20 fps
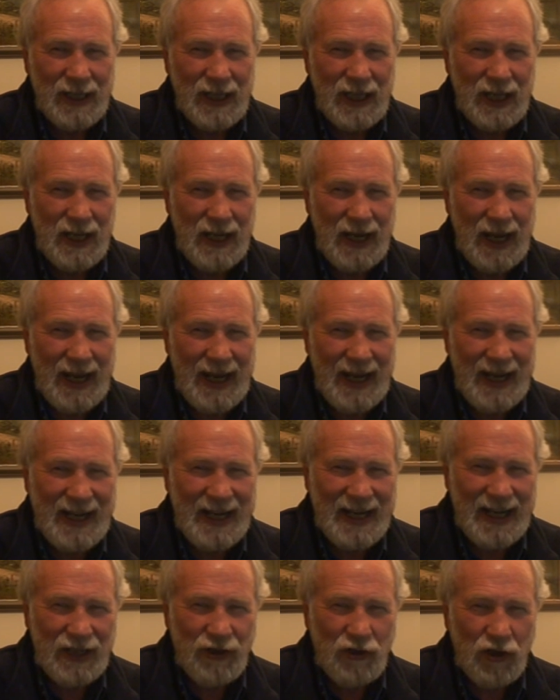the
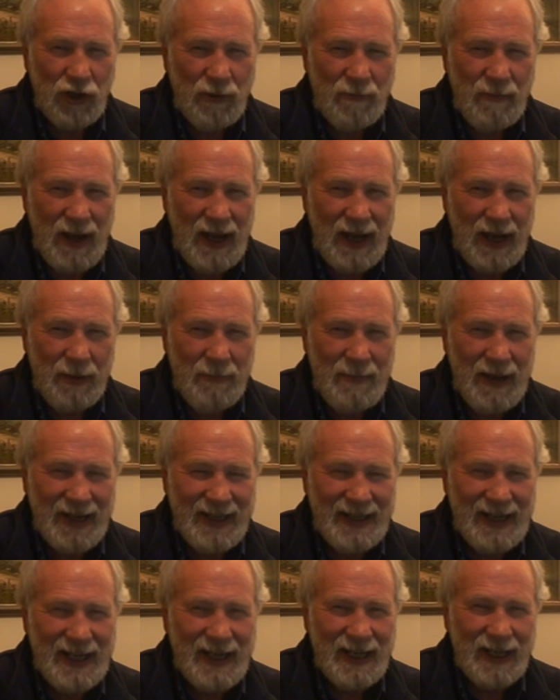electric ma
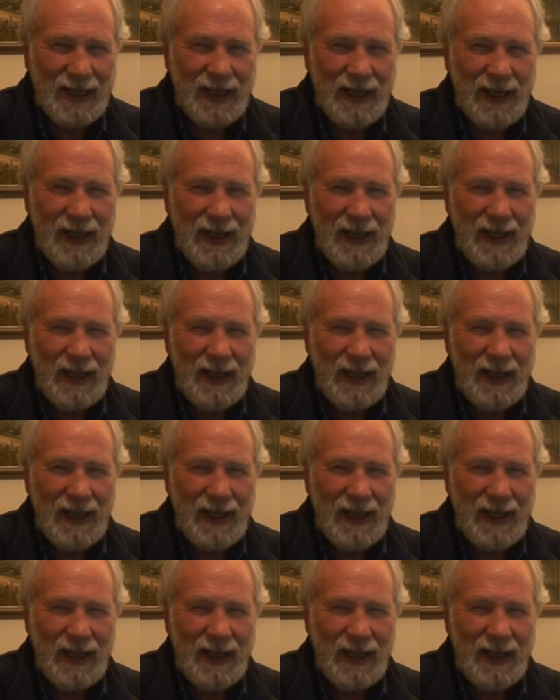magnetic